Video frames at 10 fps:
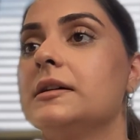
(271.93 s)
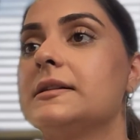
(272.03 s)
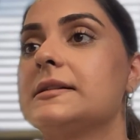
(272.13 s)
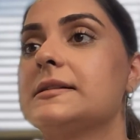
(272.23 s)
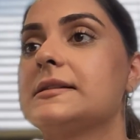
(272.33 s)

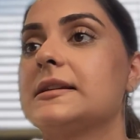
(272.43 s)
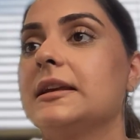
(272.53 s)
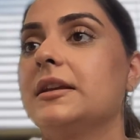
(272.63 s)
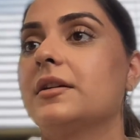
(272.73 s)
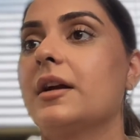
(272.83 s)

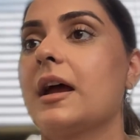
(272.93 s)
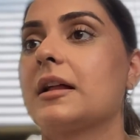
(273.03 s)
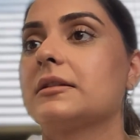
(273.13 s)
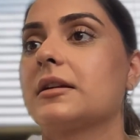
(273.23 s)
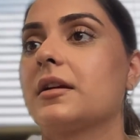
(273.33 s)
Senior
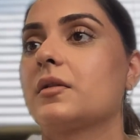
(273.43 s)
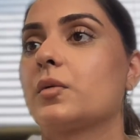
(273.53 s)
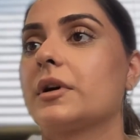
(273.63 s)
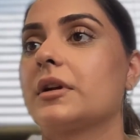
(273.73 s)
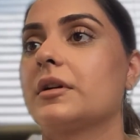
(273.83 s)
healthcare
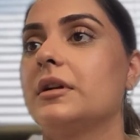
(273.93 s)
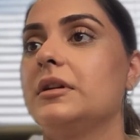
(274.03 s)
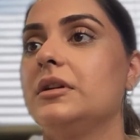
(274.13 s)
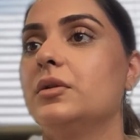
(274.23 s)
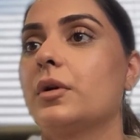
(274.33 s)
worker
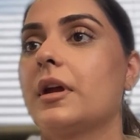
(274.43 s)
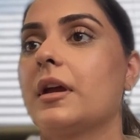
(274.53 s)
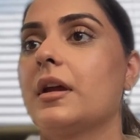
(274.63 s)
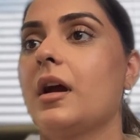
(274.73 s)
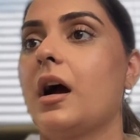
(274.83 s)
in
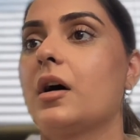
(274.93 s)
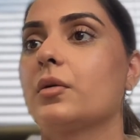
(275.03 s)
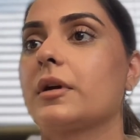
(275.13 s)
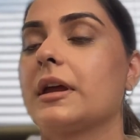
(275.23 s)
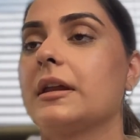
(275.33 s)
UK,
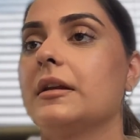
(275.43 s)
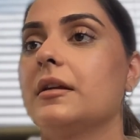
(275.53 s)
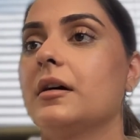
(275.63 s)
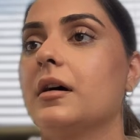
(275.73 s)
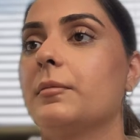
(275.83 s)
how
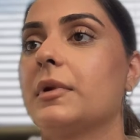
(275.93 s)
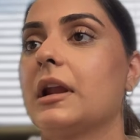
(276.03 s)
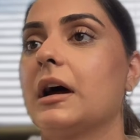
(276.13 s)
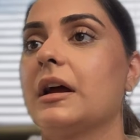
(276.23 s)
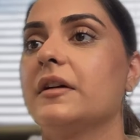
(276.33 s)
can
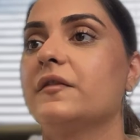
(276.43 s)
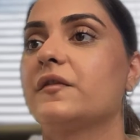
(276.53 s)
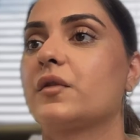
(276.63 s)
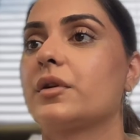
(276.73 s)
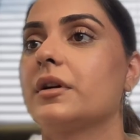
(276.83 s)
apply
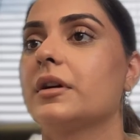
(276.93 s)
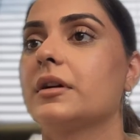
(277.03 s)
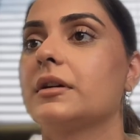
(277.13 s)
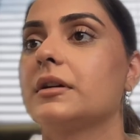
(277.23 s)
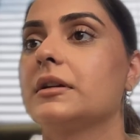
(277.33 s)
for
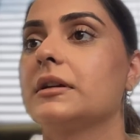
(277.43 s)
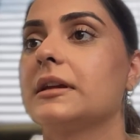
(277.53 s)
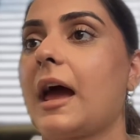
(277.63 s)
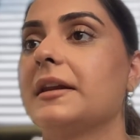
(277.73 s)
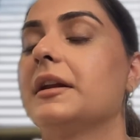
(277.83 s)

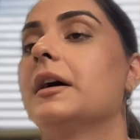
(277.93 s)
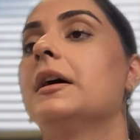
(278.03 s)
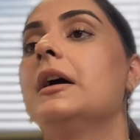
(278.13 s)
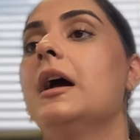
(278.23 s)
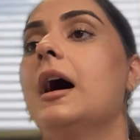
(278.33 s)
Canada?
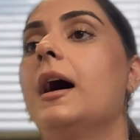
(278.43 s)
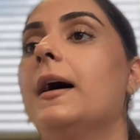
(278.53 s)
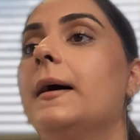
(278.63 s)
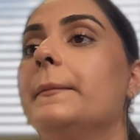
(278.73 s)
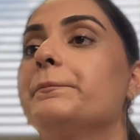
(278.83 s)

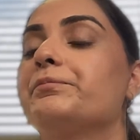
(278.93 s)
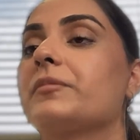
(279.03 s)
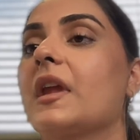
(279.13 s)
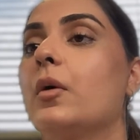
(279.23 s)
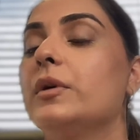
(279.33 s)

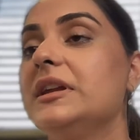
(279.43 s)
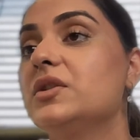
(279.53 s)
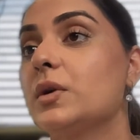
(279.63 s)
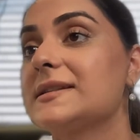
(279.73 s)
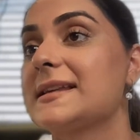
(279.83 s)
We
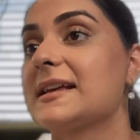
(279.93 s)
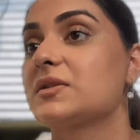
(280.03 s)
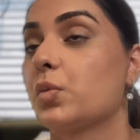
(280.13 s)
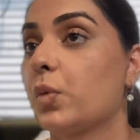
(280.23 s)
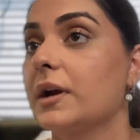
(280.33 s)
need to
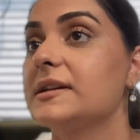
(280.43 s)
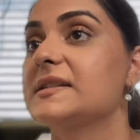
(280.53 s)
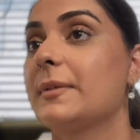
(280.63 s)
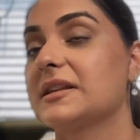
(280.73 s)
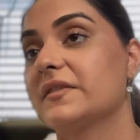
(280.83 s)
assess what
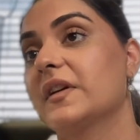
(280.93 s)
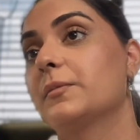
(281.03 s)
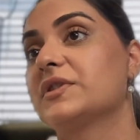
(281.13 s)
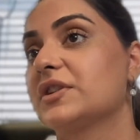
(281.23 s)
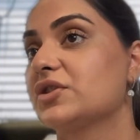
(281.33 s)

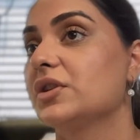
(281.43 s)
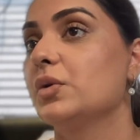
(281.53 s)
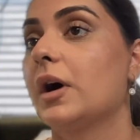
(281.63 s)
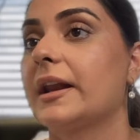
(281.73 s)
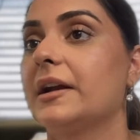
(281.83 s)
specific position
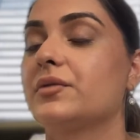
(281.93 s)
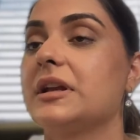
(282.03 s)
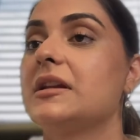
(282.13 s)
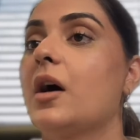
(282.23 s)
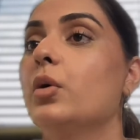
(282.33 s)
you are at
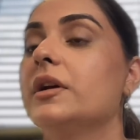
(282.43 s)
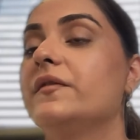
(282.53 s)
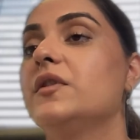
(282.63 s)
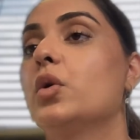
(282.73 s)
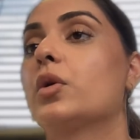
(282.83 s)
right now.
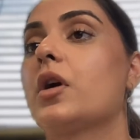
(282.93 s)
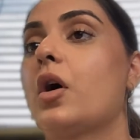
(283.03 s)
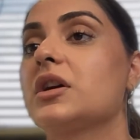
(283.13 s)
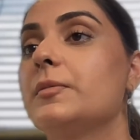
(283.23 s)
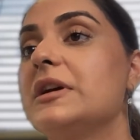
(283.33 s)
If your
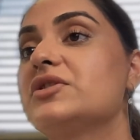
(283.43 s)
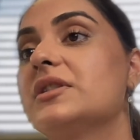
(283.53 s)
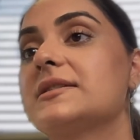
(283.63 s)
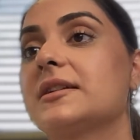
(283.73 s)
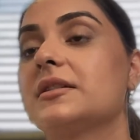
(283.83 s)

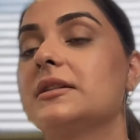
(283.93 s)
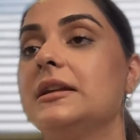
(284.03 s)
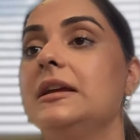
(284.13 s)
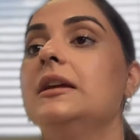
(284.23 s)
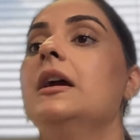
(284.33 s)
occupation is under
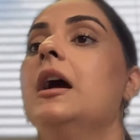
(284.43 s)
the